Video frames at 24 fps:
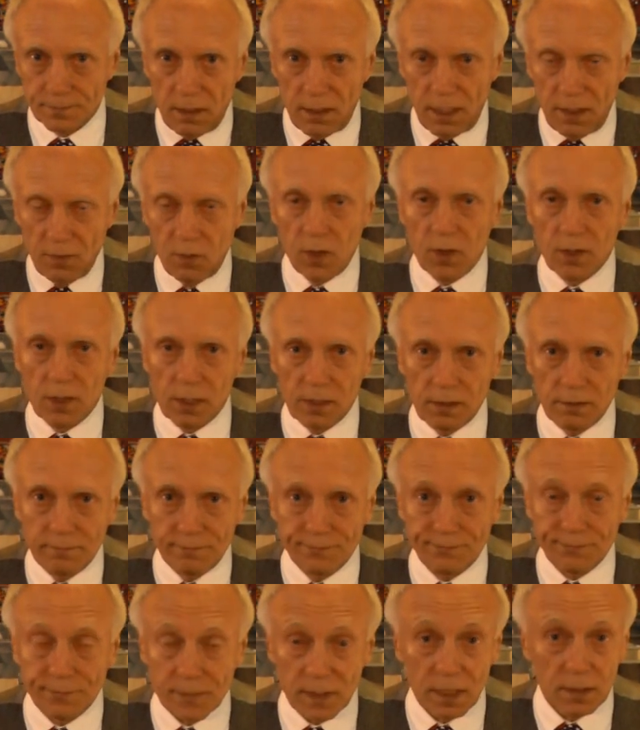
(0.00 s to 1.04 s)
They were,
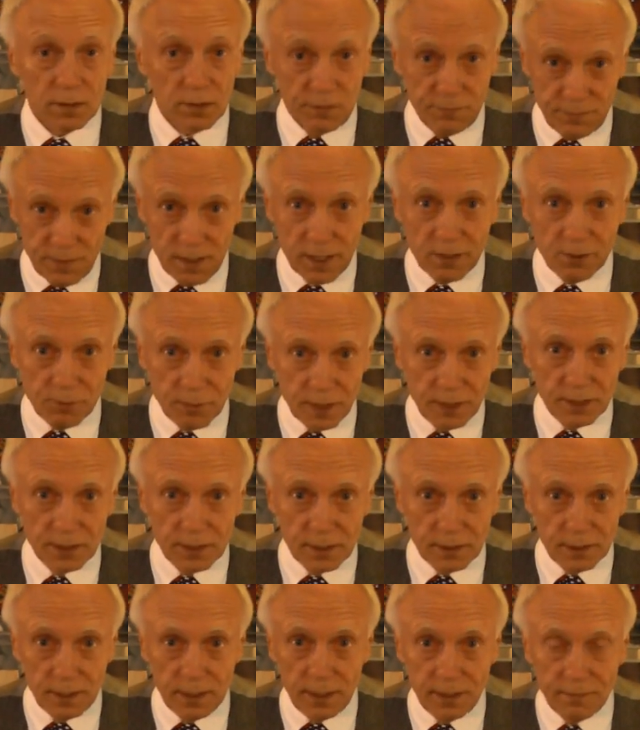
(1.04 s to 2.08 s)
until very
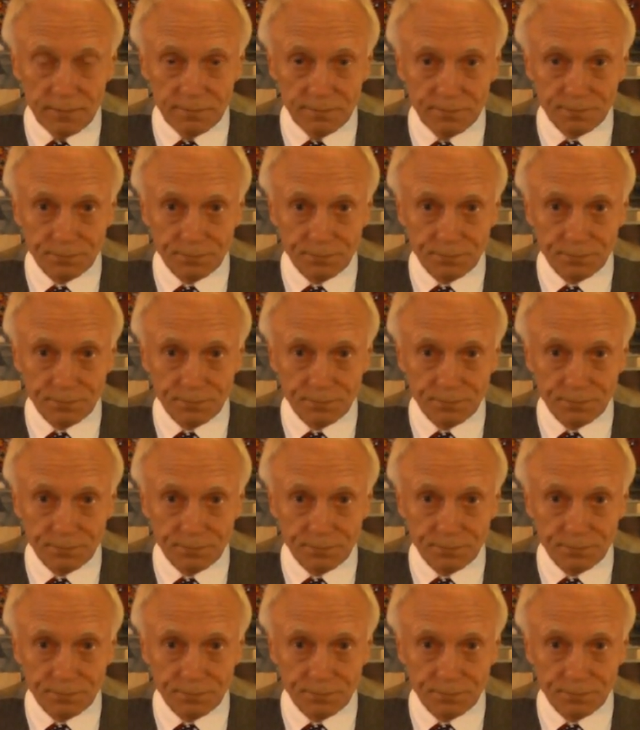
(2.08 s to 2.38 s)
recently,